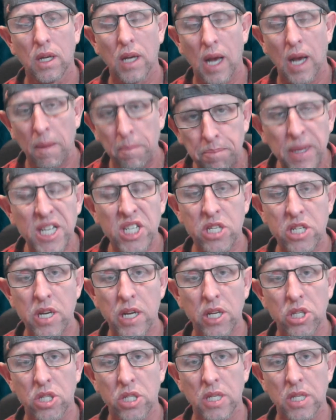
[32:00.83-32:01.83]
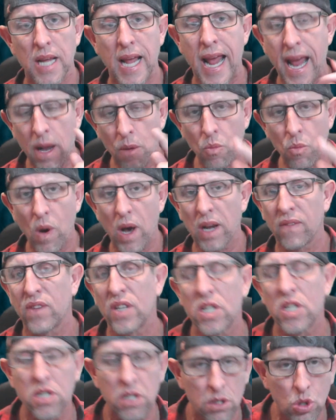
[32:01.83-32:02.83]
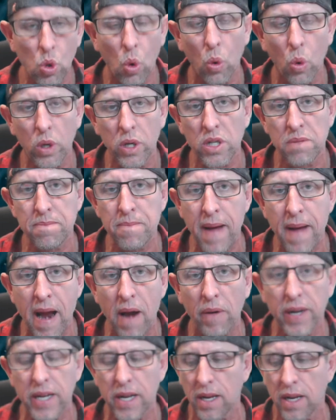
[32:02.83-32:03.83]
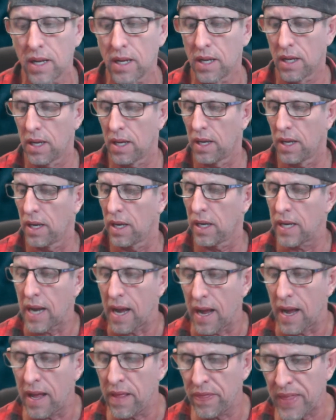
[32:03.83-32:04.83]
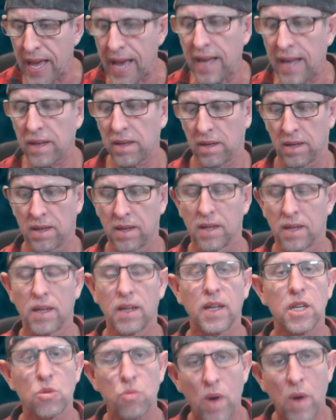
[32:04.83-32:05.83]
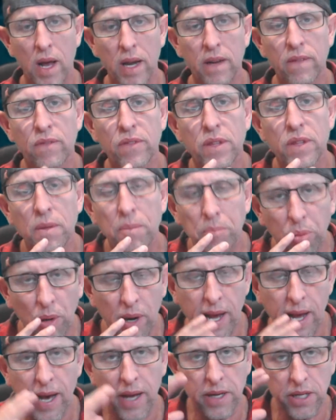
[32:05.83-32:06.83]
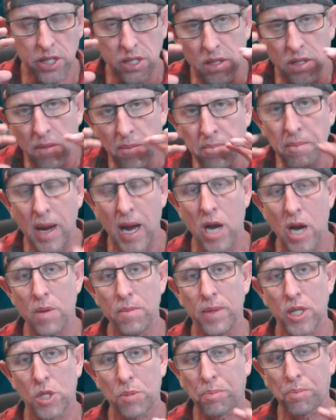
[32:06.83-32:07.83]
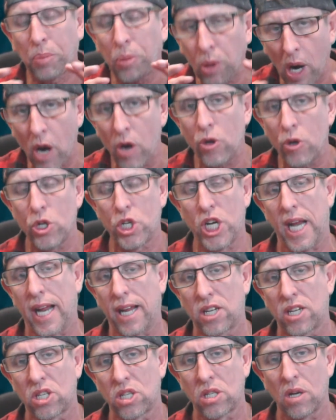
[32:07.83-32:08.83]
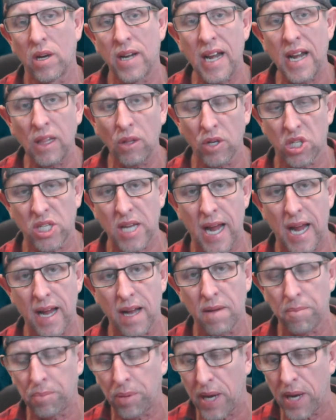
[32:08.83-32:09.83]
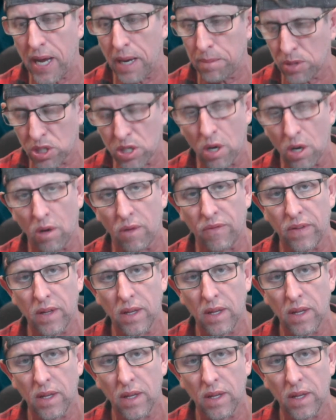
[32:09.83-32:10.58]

a business, and one of his daughters married. And that is one of the proudest moments, projects. I don't like saying proud of myself.